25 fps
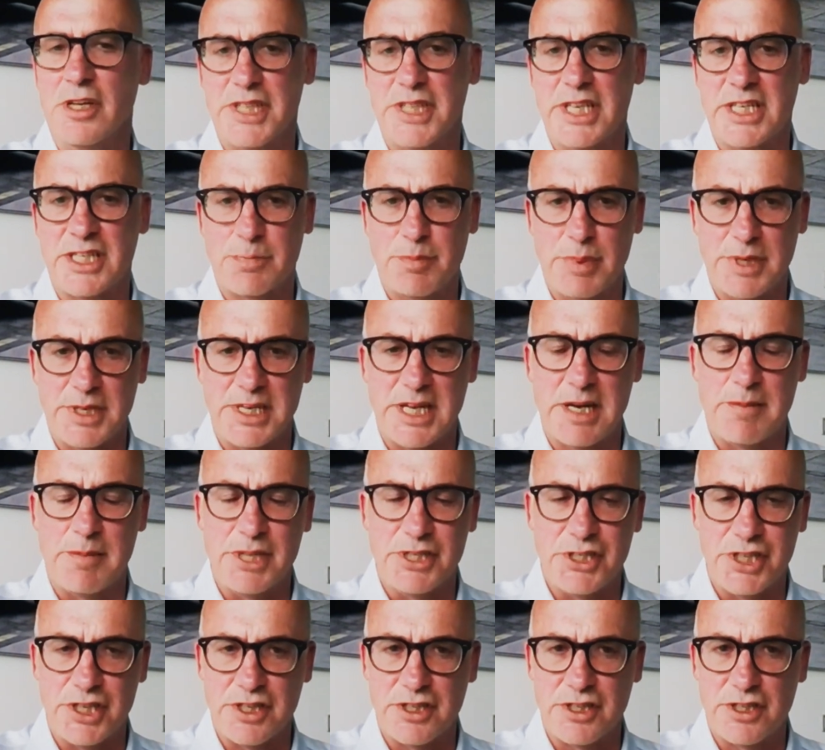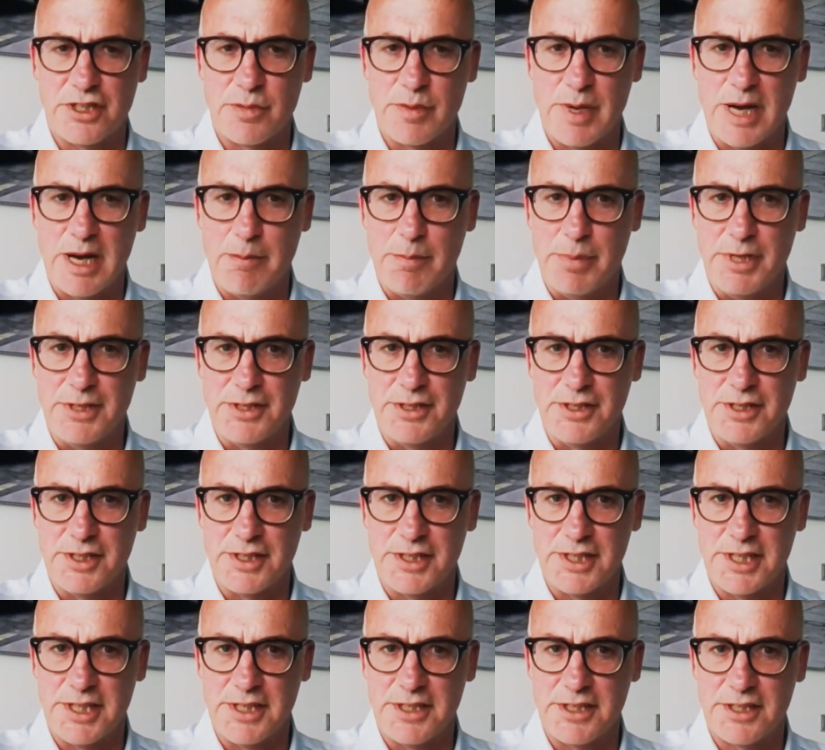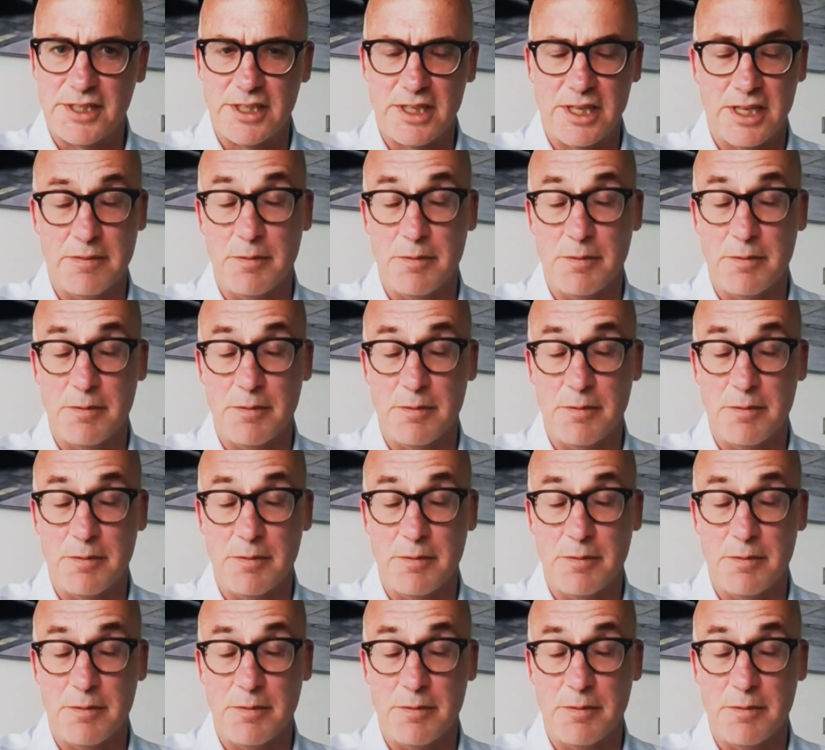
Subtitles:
desperate damages to our businesses